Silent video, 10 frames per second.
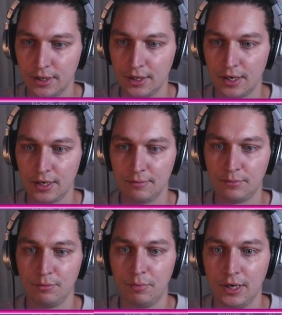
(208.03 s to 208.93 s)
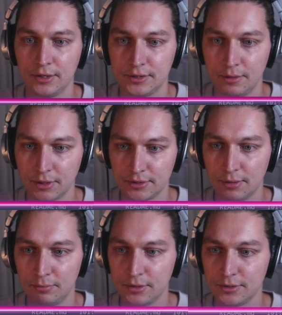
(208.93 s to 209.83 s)
and I prepared some
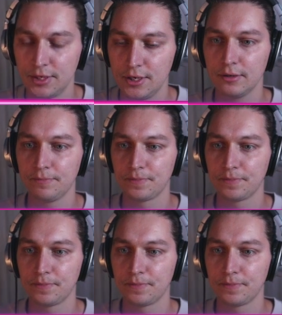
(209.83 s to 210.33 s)
examples here.